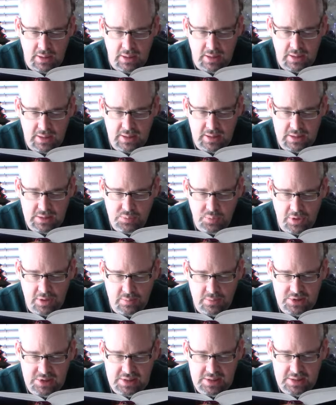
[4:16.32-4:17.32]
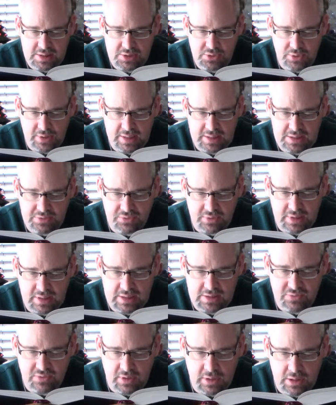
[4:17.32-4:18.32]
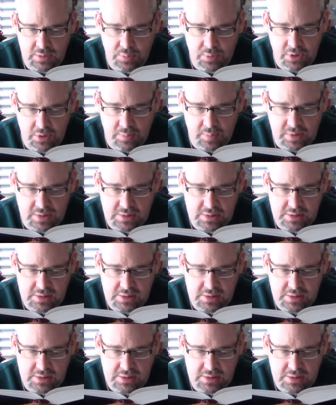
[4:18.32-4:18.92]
He has promised his grace for this very purpose.